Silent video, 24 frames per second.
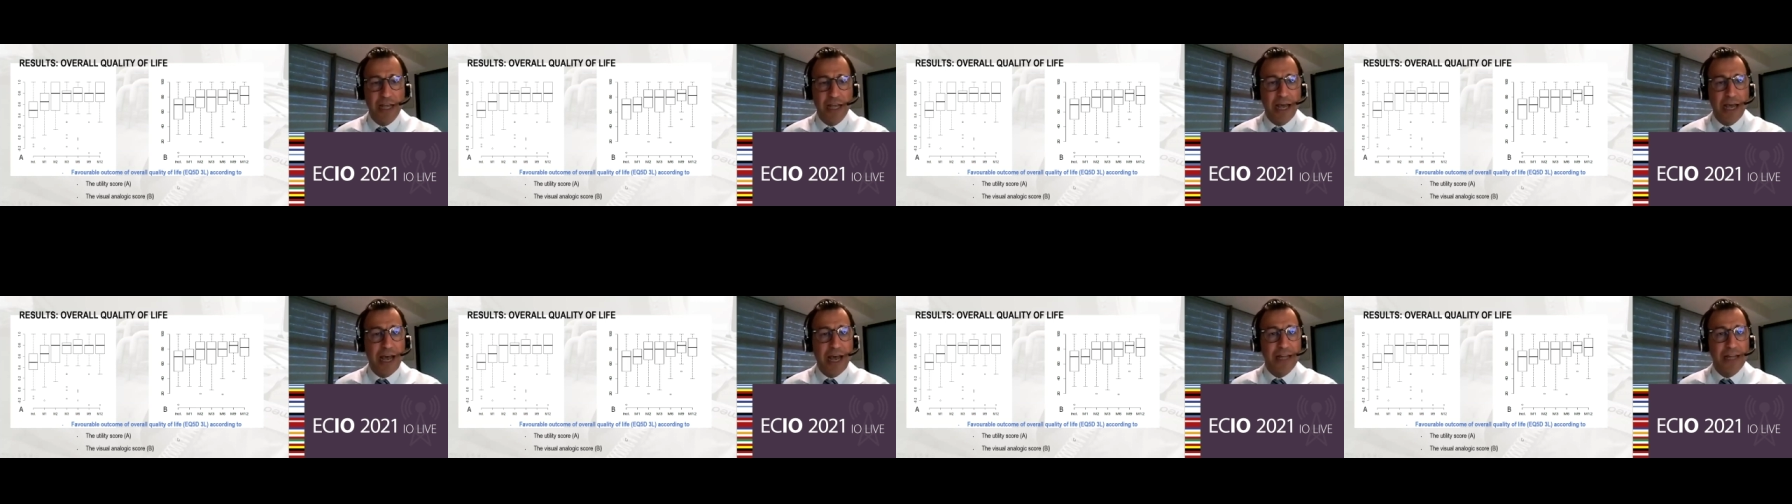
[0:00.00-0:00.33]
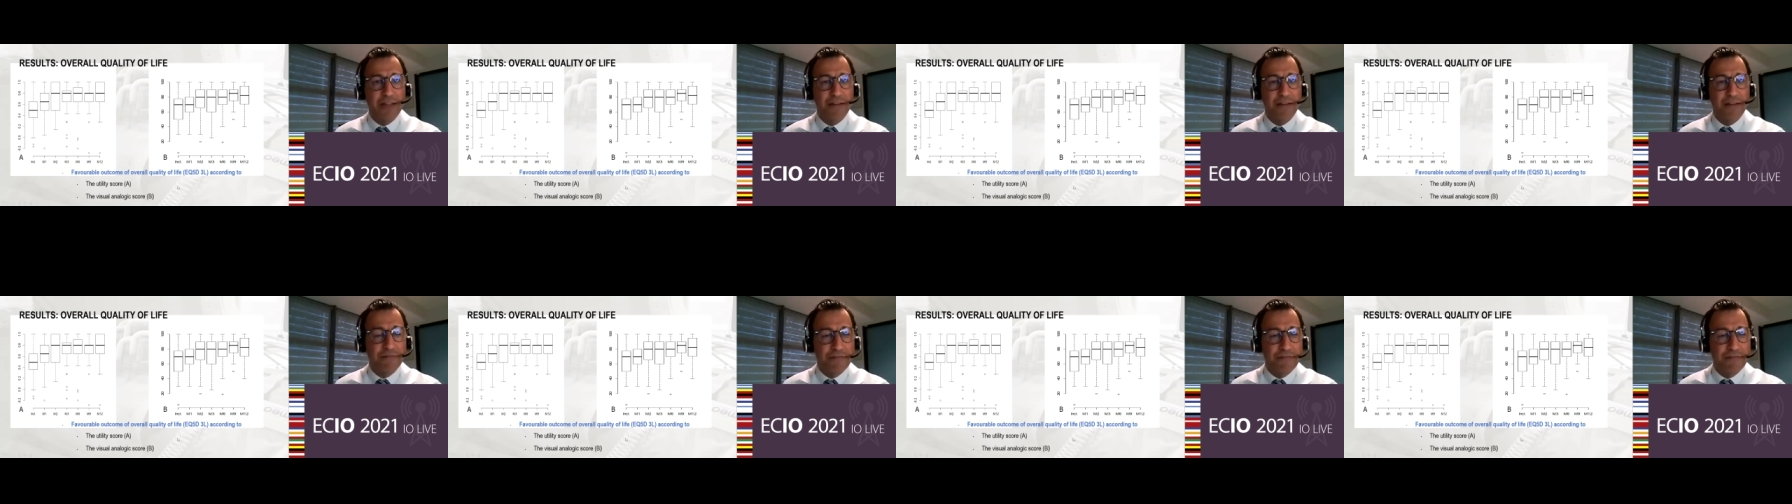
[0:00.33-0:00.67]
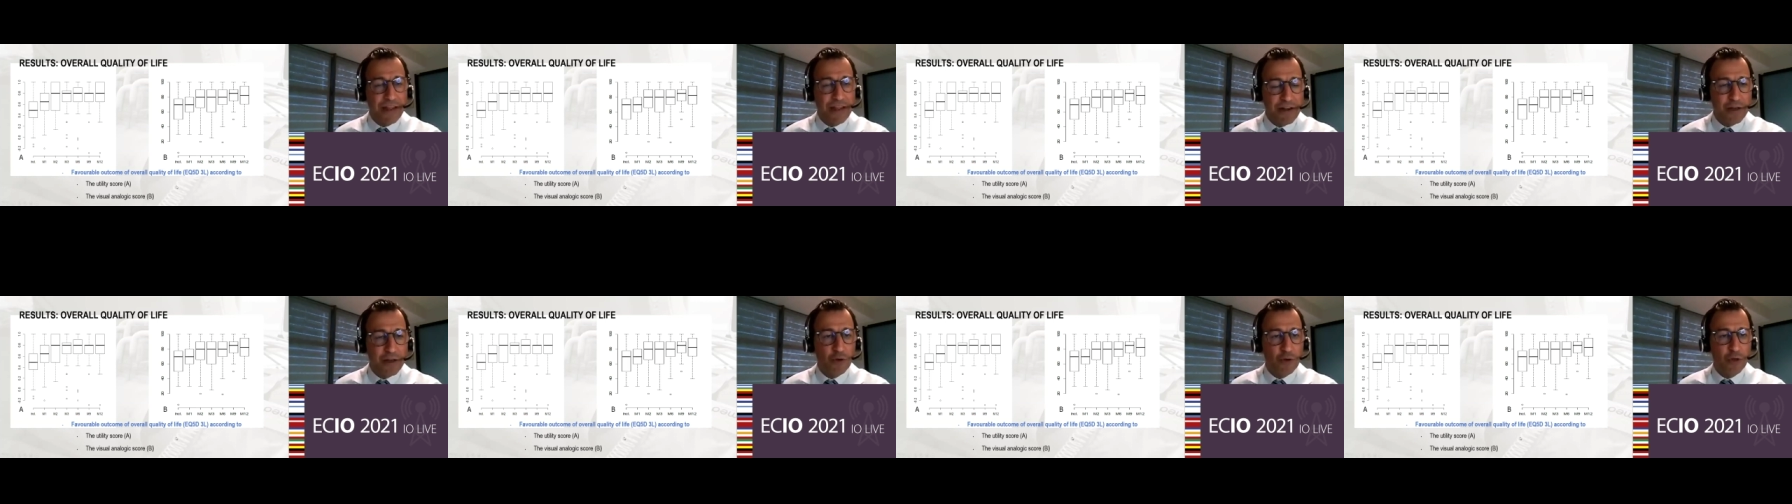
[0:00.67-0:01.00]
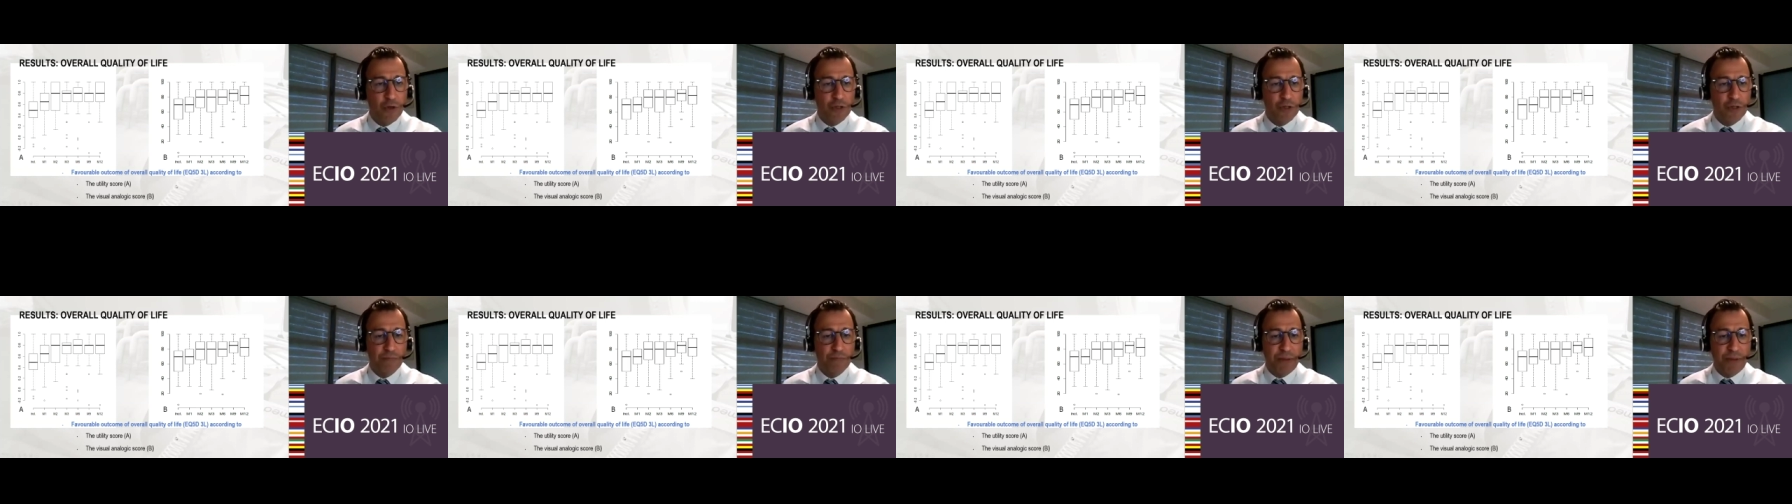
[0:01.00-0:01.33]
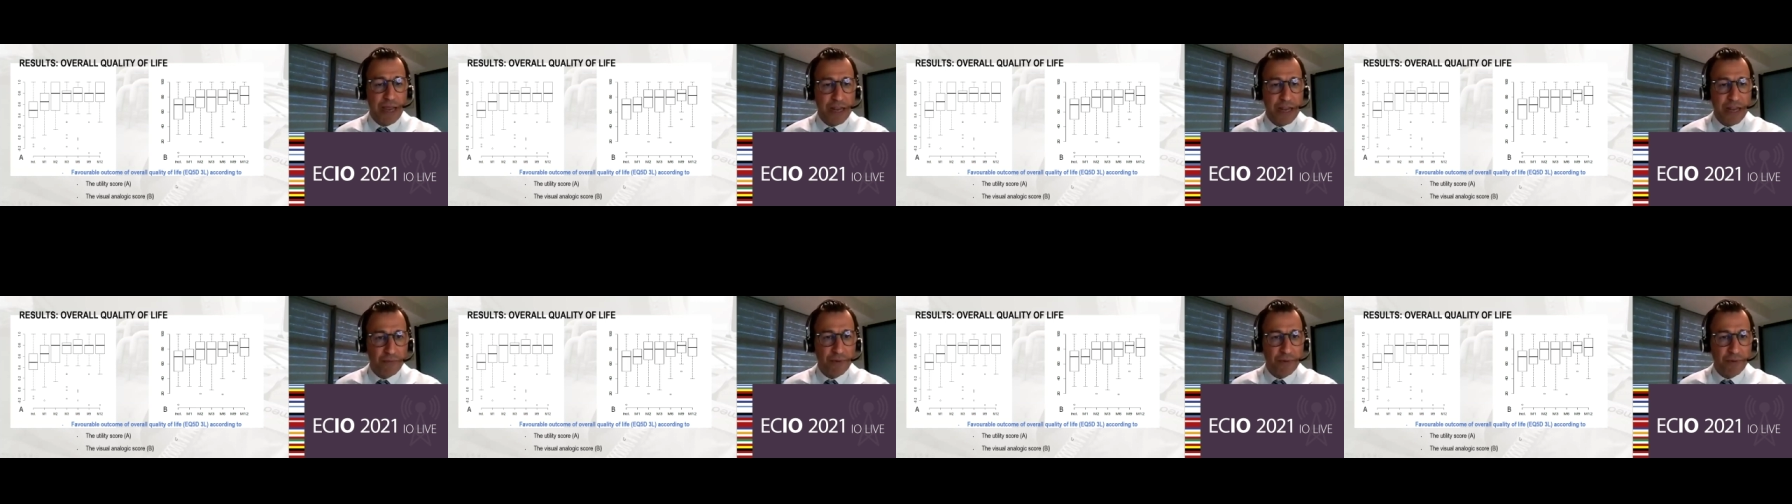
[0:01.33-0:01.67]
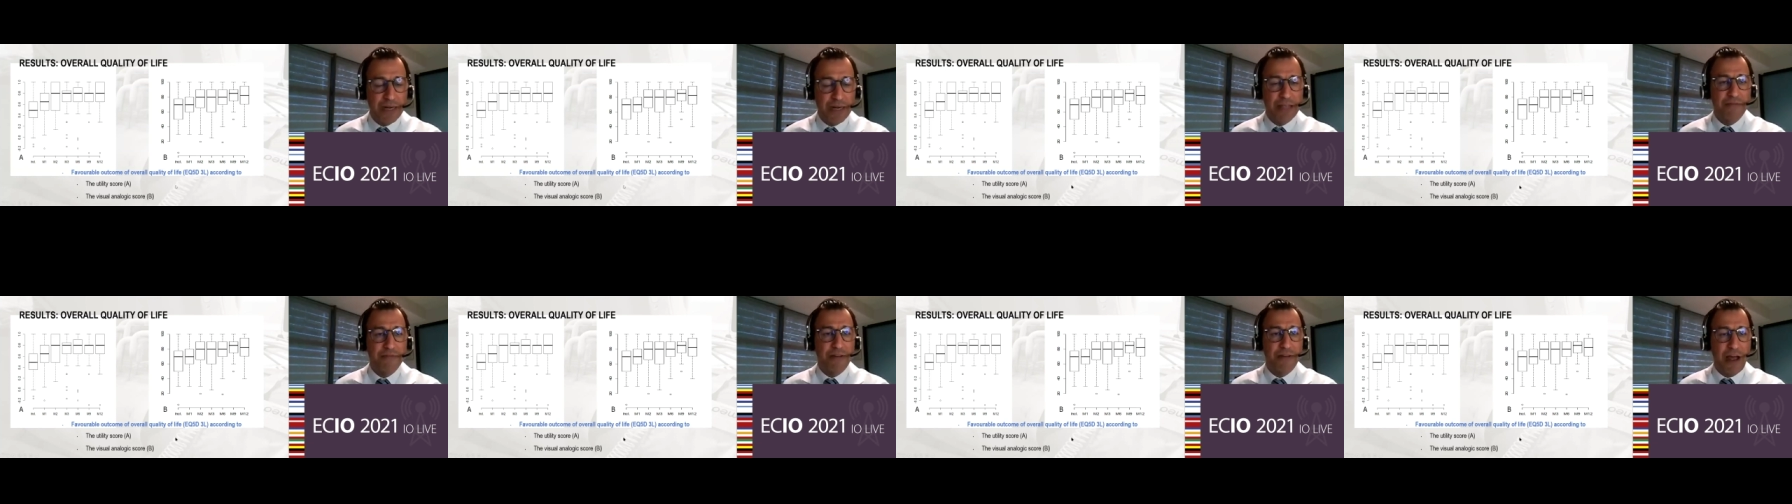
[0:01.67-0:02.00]
had a very good pain
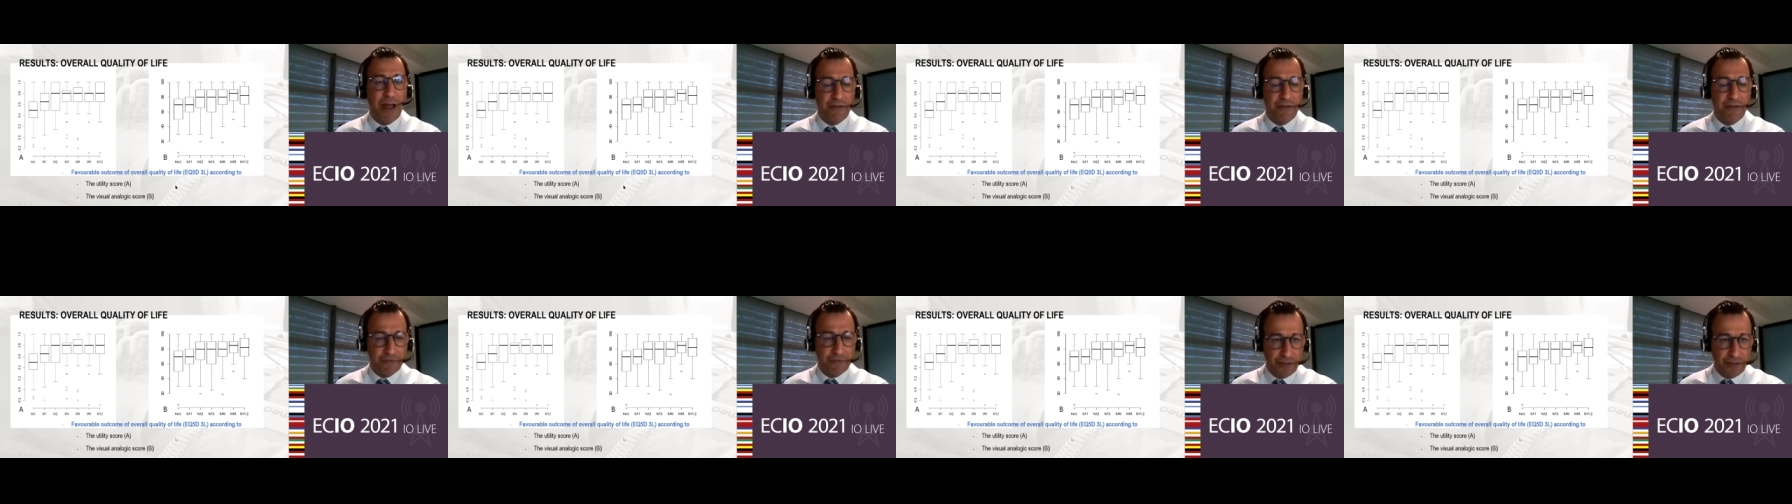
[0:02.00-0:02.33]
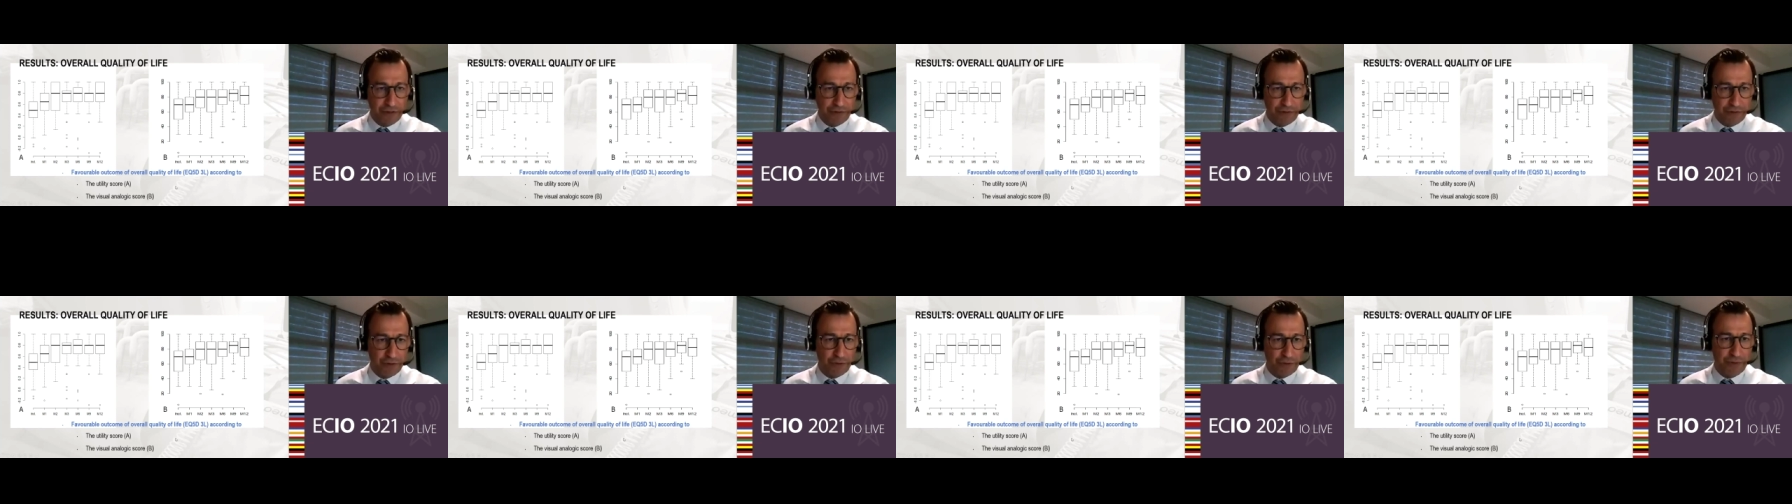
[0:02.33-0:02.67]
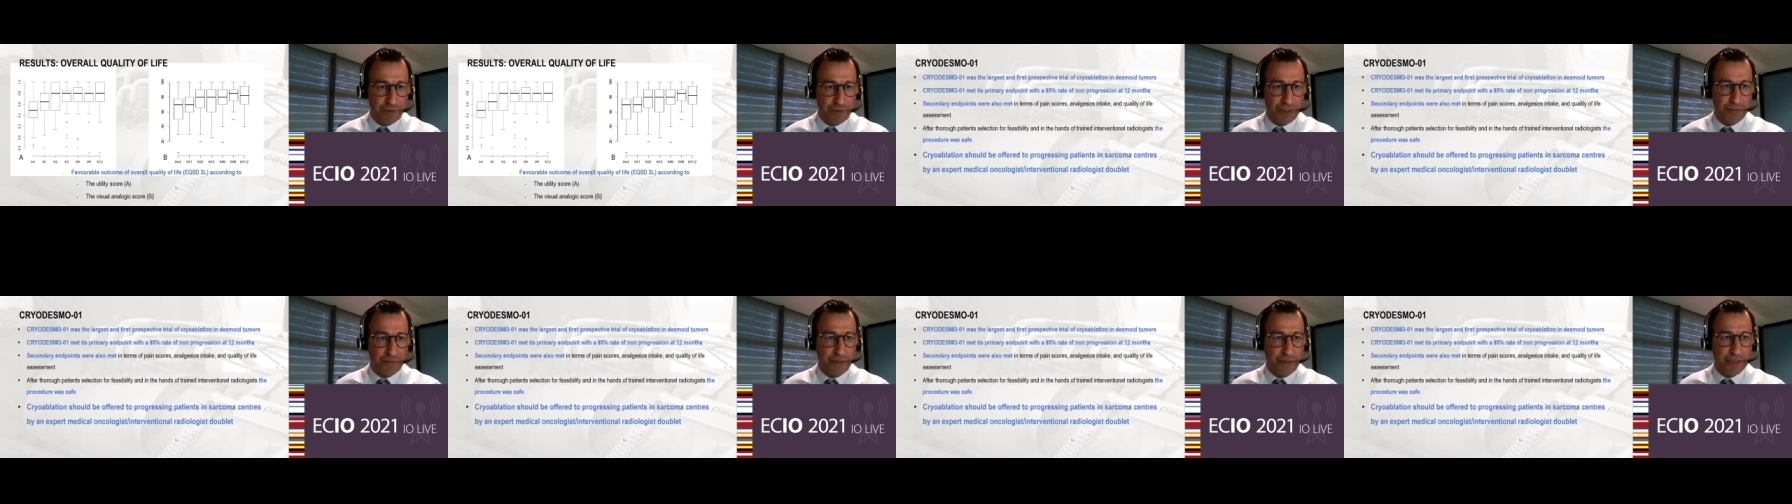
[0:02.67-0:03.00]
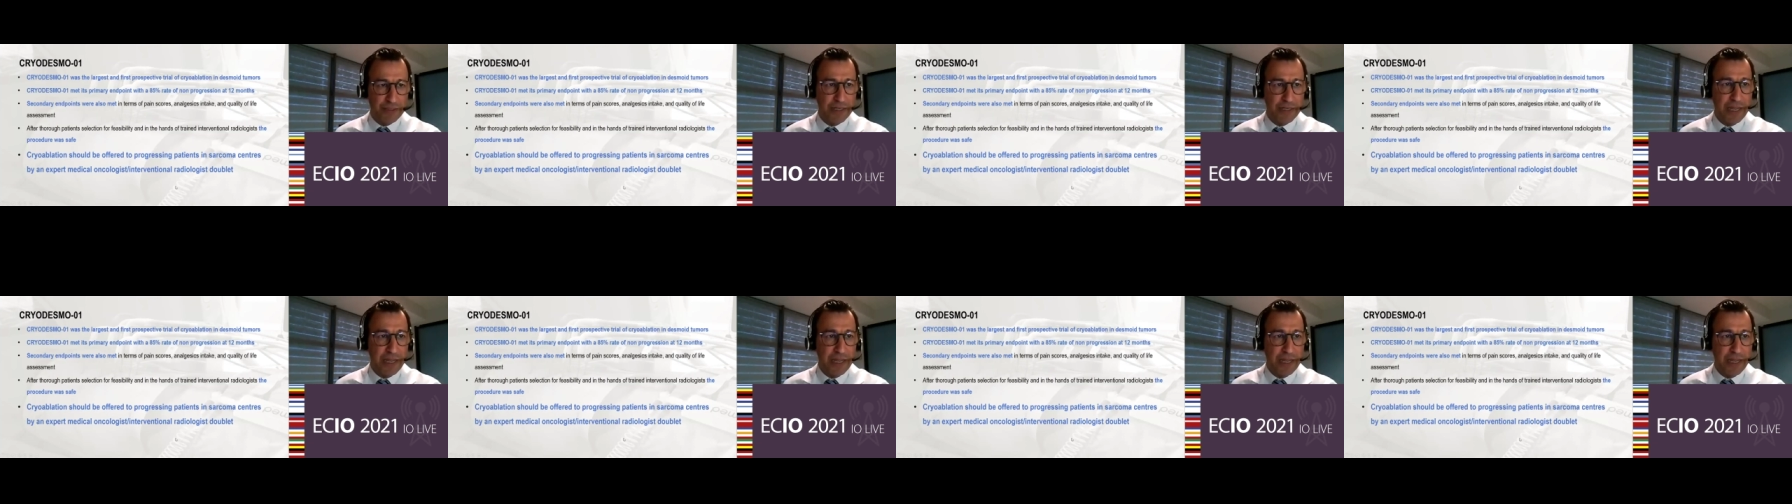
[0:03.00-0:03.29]
relief after the treatment.